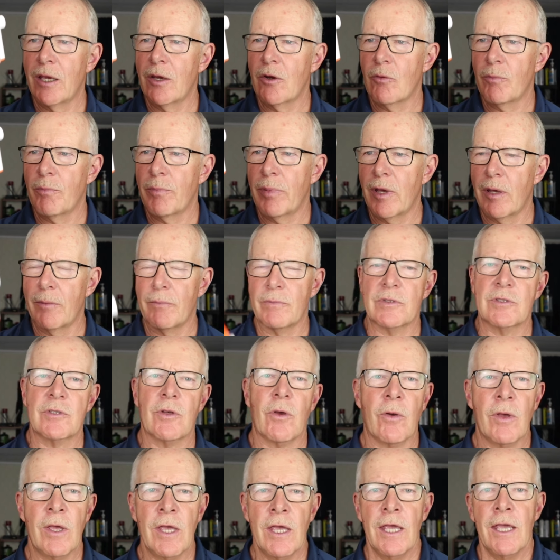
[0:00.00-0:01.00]
air pump.
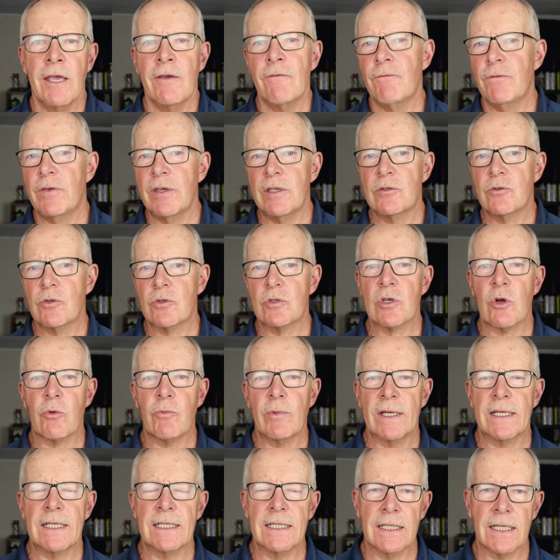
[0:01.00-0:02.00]
So, features I
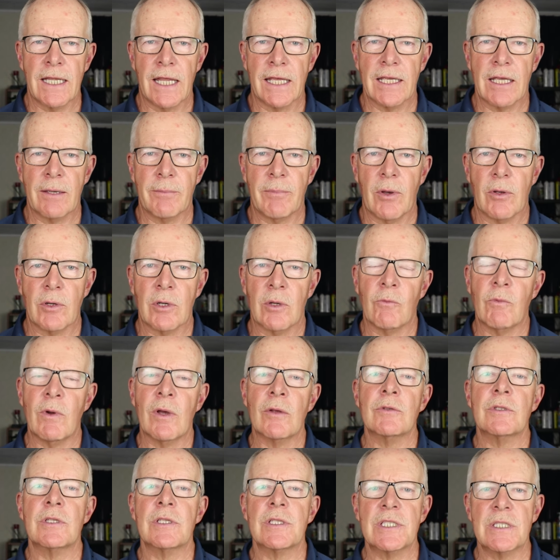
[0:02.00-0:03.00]
really like about it.
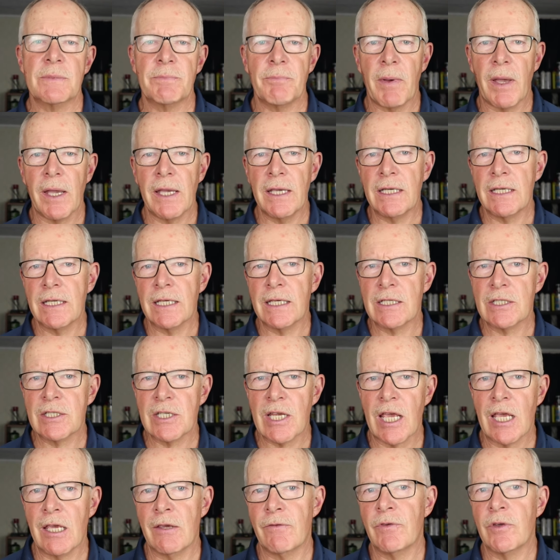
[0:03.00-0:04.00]
Well, despite
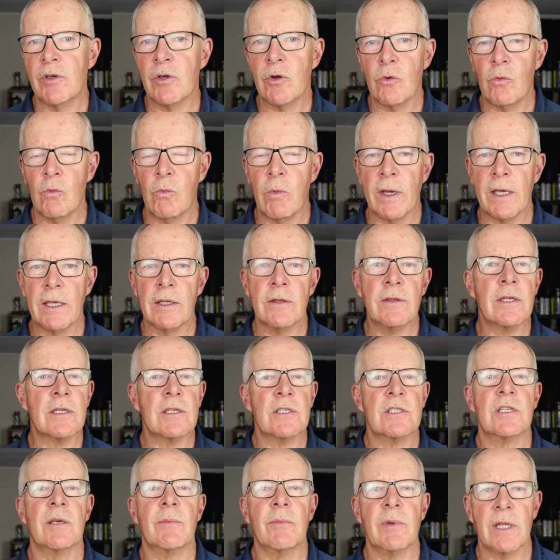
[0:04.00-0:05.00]
its heavier weight
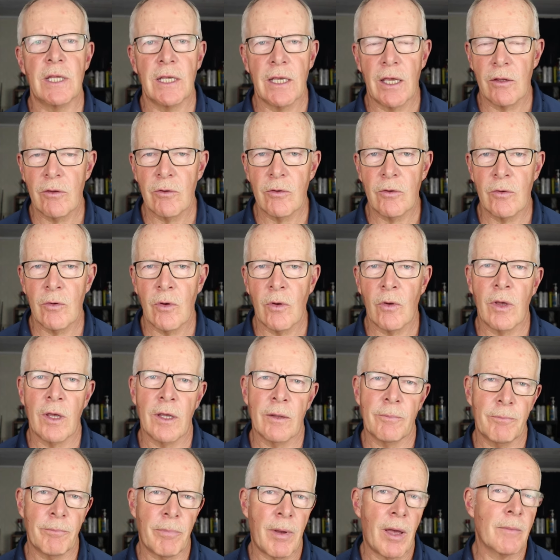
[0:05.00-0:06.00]
than some of the other
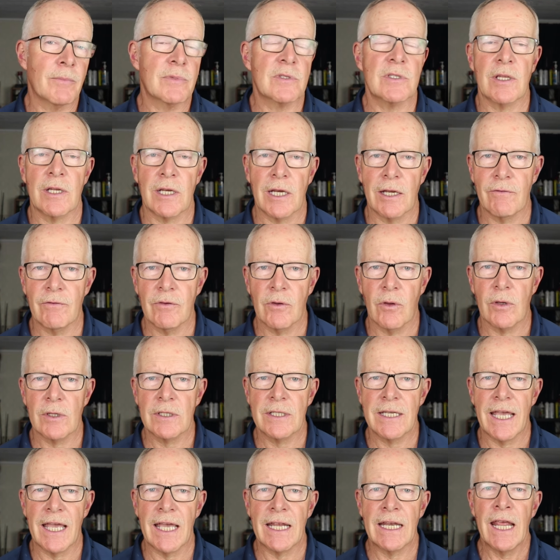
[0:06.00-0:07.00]
uh, pumps that I've
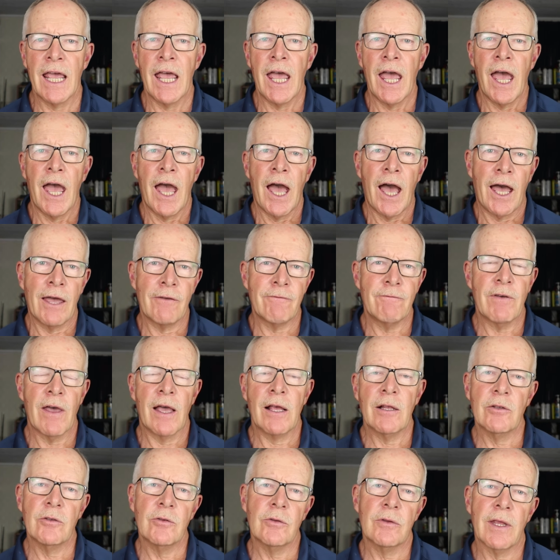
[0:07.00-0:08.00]
looked at, I
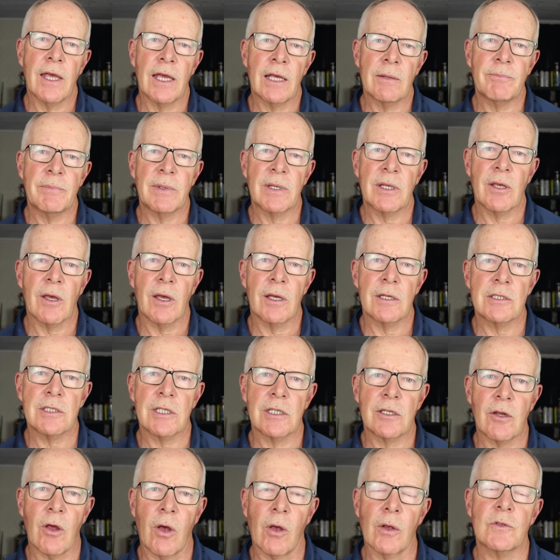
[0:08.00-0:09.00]
value that because
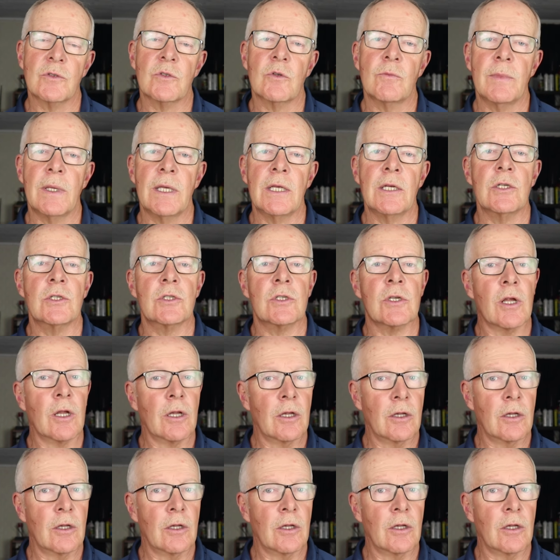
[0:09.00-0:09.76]
it also means